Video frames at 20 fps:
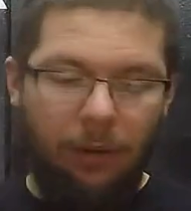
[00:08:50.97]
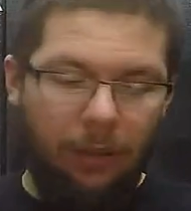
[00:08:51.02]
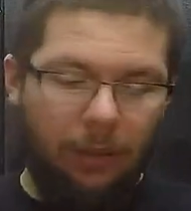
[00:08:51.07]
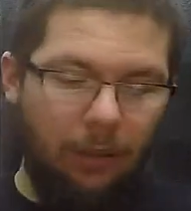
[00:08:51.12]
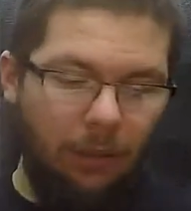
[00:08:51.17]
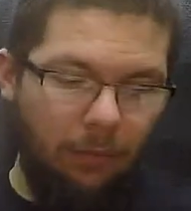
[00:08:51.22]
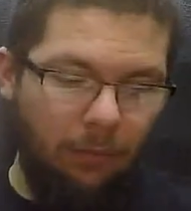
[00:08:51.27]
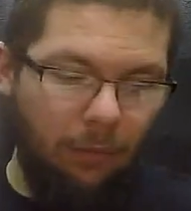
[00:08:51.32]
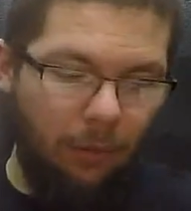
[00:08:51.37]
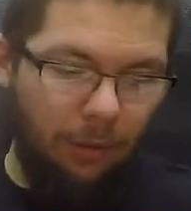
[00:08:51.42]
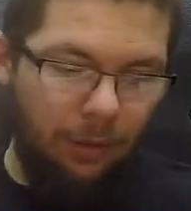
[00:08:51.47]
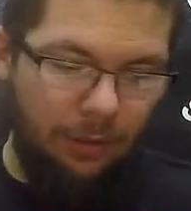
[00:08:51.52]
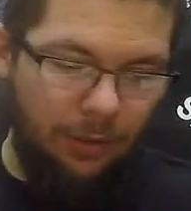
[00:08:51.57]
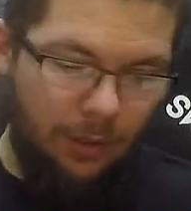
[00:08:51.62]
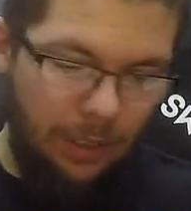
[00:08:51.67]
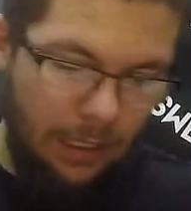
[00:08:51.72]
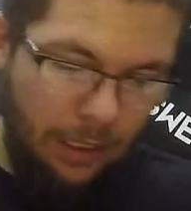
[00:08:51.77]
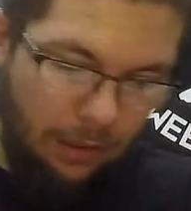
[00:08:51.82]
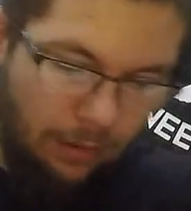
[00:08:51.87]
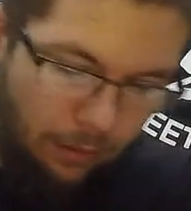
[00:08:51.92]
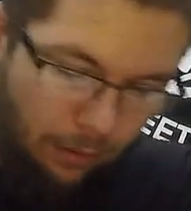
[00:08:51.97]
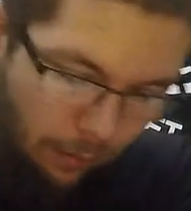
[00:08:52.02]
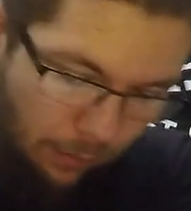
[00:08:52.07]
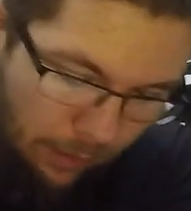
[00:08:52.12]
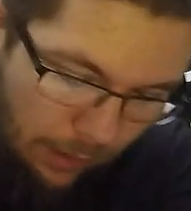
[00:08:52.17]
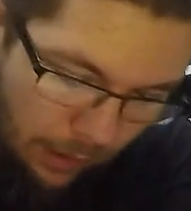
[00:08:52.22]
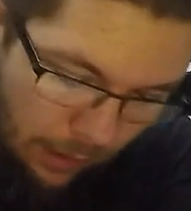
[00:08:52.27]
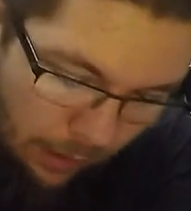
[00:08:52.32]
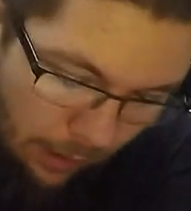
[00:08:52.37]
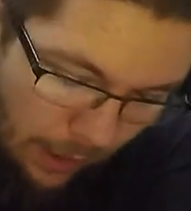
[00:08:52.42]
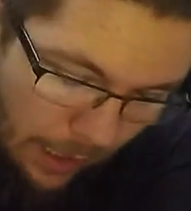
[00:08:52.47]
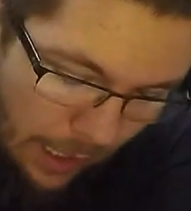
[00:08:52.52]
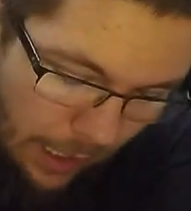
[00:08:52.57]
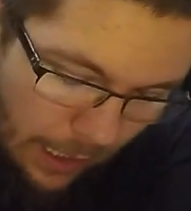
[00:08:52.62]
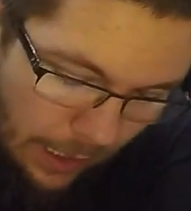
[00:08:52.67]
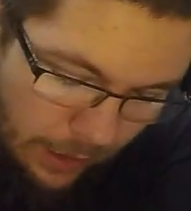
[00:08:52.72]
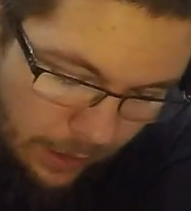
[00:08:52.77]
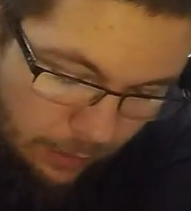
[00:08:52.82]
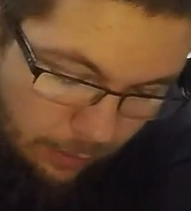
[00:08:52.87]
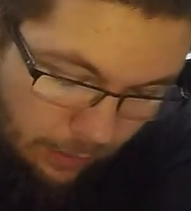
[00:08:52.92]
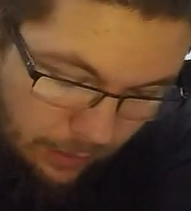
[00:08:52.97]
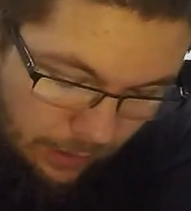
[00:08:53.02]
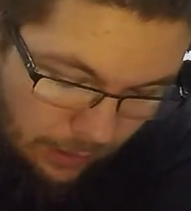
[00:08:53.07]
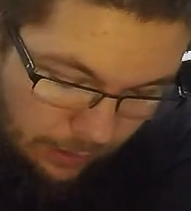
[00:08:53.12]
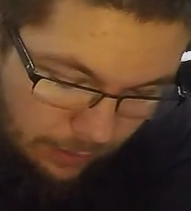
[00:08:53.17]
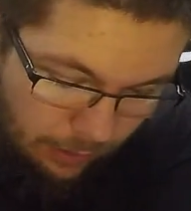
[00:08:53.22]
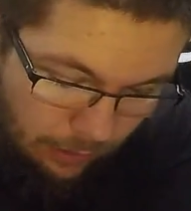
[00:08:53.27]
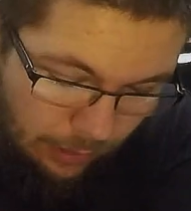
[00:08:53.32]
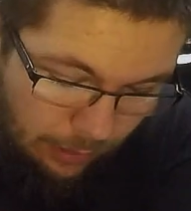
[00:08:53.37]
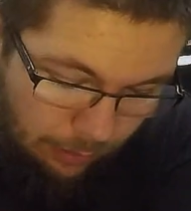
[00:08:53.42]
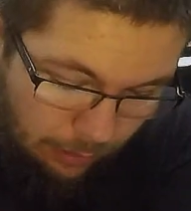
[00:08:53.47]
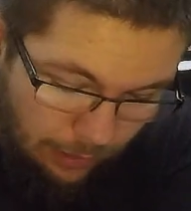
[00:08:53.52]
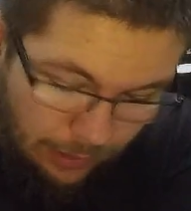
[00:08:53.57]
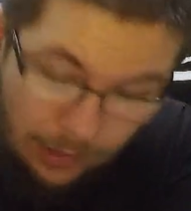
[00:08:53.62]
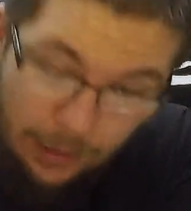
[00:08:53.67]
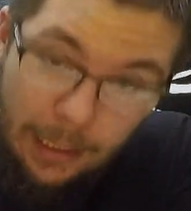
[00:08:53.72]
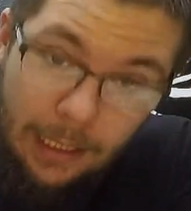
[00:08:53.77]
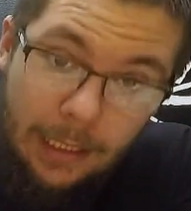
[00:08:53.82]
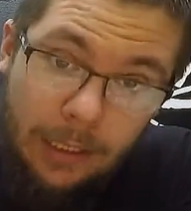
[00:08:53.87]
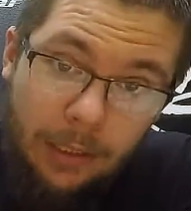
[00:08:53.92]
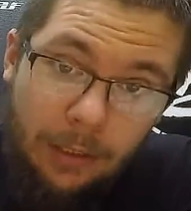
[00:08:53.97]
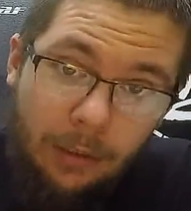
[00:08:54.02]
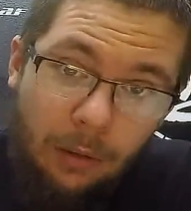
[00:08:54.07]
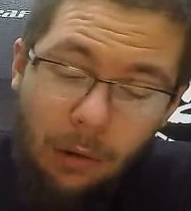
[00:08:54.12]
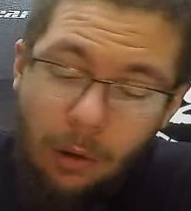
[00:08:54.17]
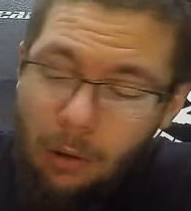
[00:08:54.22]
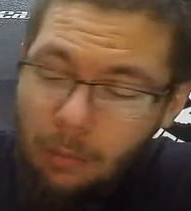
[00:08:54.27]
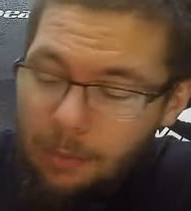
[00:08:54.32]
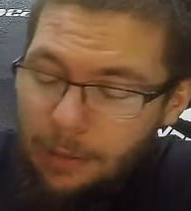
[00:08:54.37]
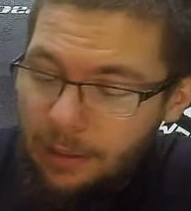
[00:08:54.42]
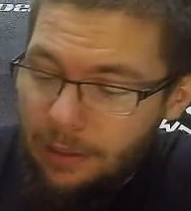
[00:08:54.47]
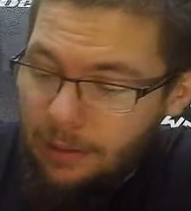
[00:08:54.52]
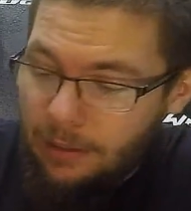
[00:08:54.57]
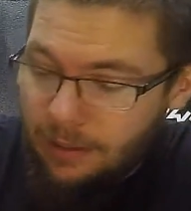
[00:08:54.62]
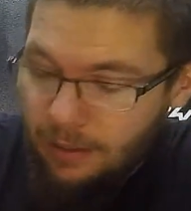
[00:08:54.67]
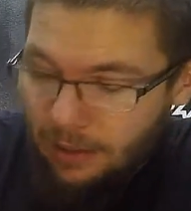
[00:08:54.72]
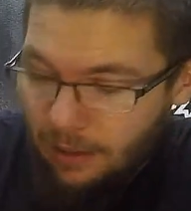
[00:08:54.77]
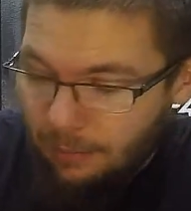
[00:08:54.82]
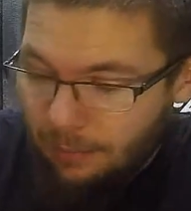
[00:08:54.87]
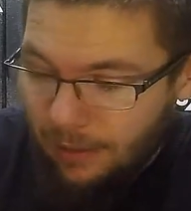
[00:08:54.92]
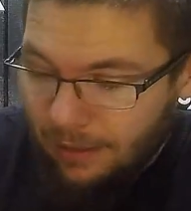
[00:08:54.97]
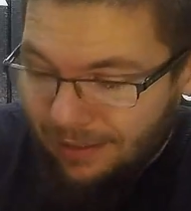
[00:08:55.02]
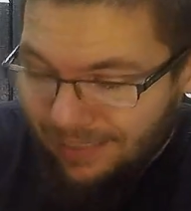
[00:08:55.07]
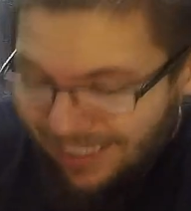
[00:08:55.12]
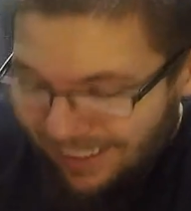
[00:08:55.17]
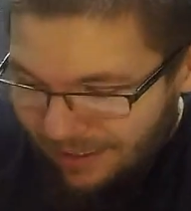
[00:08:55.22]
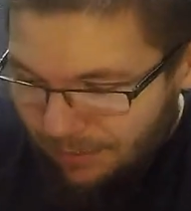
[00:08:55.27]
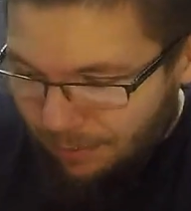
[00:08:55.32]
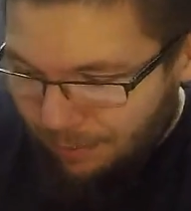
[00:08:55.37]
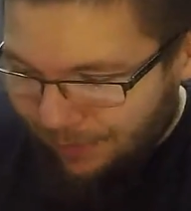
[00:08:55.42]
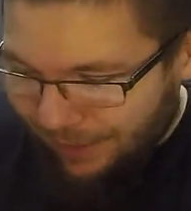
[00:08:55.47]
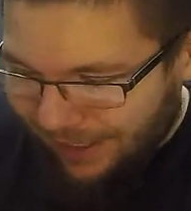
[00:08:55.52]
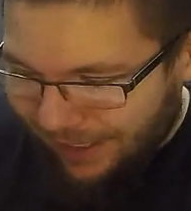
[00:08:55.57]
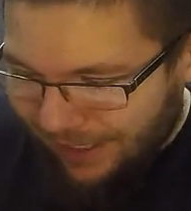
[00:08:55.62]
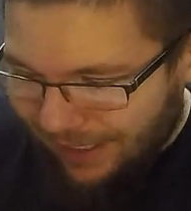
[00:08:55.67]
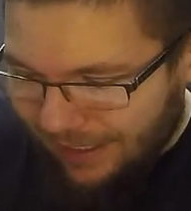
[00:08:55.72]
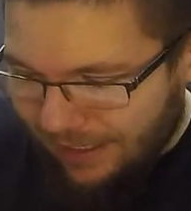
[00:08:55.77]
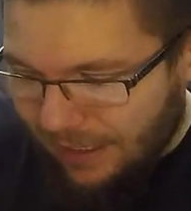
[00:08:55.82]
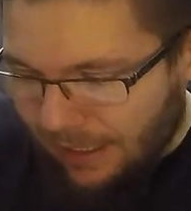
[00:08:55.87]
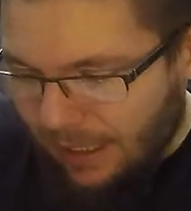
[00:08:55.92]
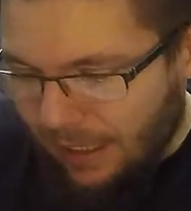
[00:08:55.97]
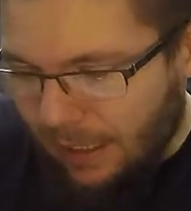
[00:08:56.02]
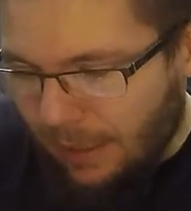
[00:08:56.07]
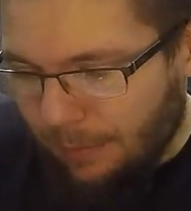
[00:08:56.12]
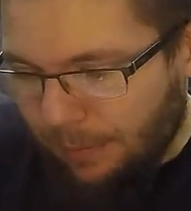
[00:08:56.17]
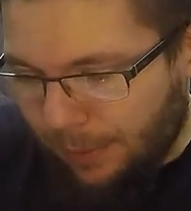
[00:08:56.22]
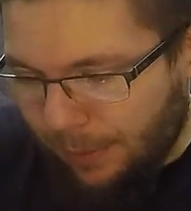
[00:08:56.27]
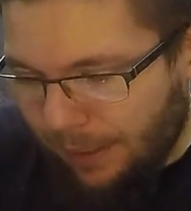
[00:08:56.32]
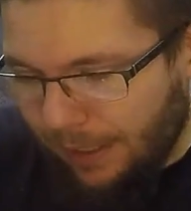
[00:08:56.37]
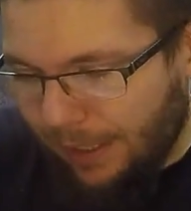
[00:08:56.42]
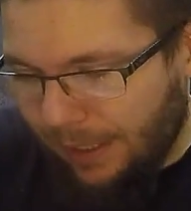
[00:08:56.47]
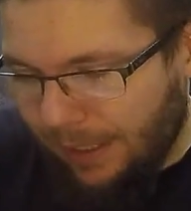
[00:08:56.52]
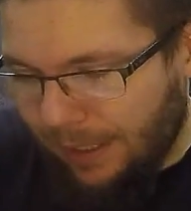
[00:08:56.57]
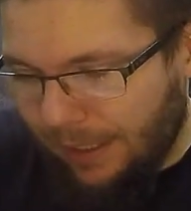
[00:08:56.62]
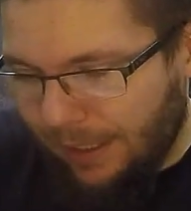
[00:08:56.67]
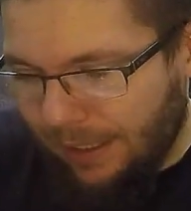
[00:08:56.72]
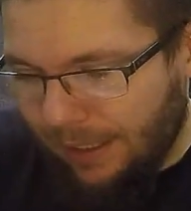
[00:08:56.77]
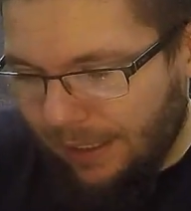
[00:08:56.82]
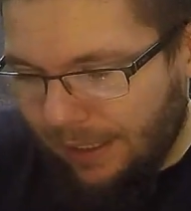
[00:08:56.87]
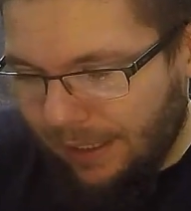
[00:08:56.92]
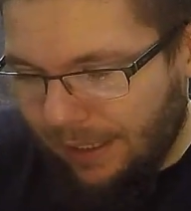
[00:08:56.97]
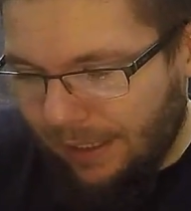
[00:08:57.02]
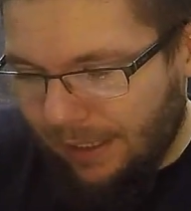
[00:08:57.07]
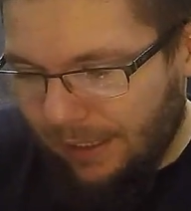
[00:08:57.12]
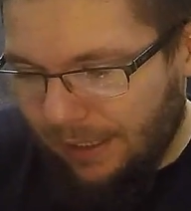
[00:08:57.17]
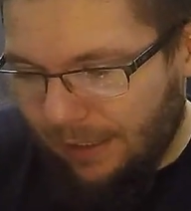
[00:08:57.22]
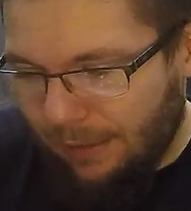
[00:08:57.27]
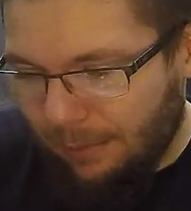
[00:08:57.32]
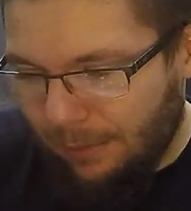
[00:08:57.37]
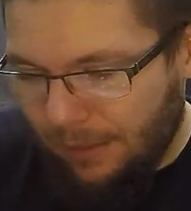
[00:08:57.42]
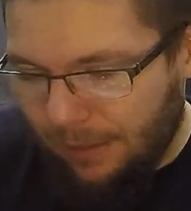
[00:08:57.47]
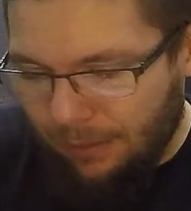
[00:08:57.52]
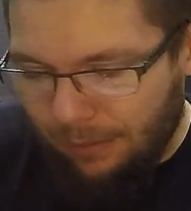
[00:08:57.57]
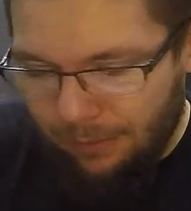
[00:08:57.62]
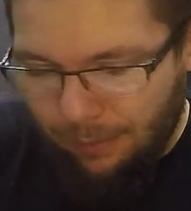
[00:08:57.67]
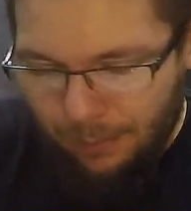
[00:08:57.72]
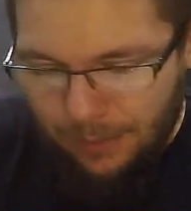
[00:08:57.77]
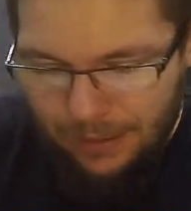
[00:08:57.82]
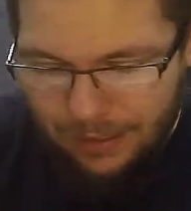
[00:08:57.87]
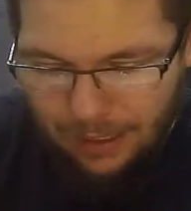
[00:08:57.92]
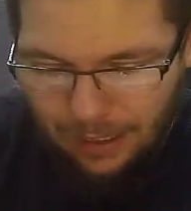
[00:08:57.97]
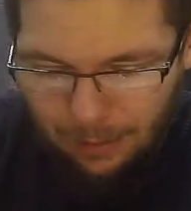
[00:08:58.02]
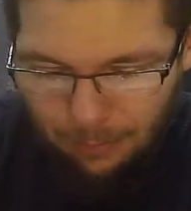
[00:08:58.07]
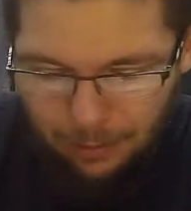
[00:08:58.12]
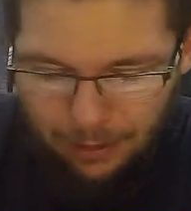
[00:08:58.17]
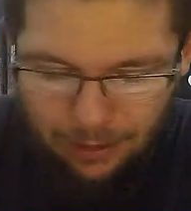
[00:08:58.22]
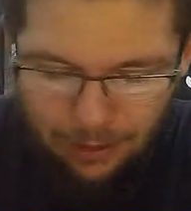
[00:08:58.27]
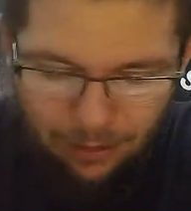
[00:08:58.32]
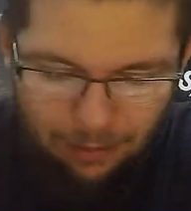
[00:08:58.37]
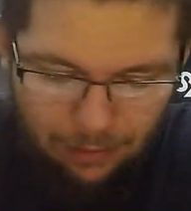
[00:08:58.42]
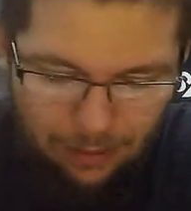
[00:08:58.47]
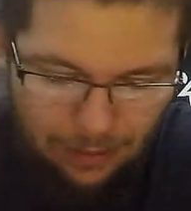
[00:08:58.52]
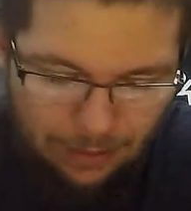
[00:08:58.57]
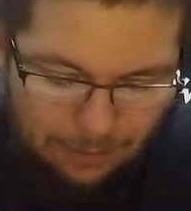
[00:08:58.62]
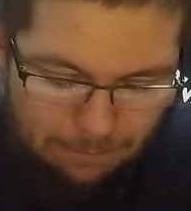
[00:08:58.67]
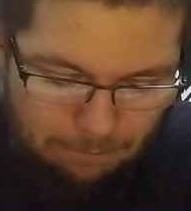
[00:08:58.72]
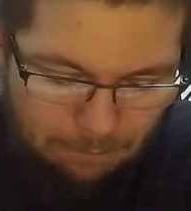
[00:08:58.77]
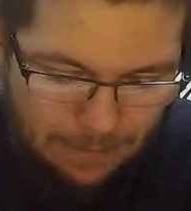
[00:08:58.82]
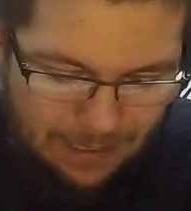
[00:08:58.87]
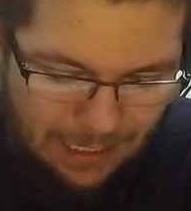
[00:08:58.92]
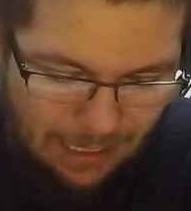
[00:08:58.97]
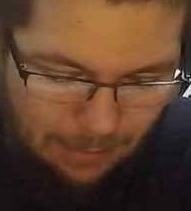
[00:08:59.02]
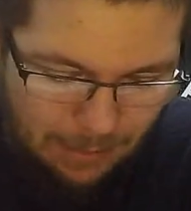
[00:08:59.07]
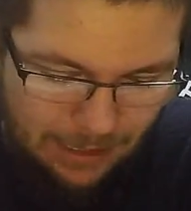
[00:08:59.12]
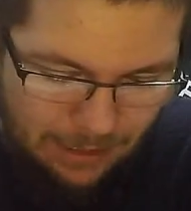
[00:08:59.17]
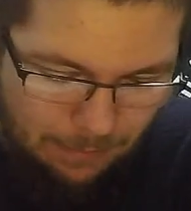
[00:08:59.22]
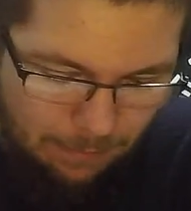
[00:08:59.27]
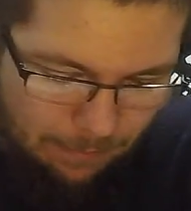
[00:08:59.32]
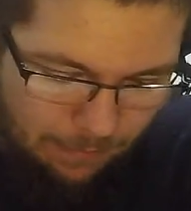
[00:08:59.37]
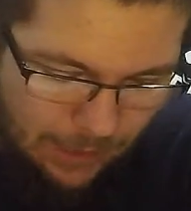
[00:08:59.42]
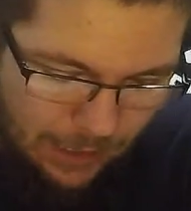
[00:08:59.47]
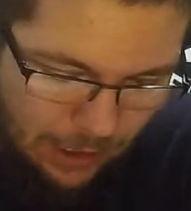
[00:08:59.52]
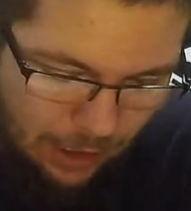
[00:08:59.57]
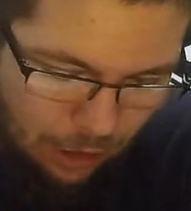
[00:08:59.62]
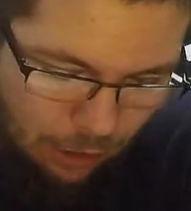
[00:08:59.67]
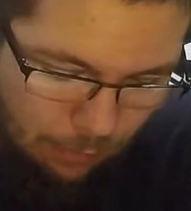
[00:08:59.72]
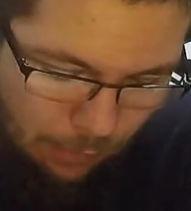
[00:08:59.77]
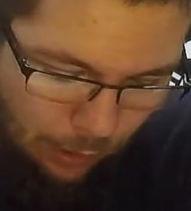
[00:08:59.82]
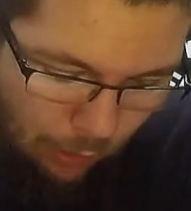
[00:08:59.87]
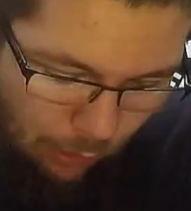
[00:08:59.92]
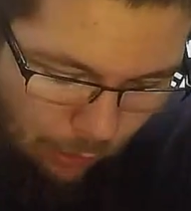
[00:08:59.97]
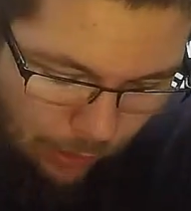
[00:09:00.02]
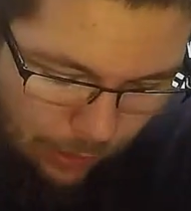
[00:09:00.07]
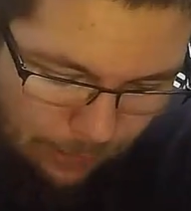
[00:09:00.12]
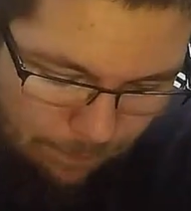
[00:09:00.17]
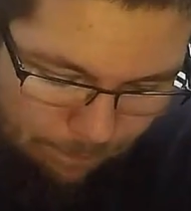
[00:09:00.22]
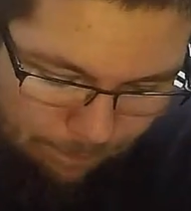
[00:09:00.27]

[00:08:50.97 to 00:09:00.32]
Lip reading: void sticker on there. It was actually really easy to open this up and not break it, but I had a little bit of mishap here, and damn it, it's broken.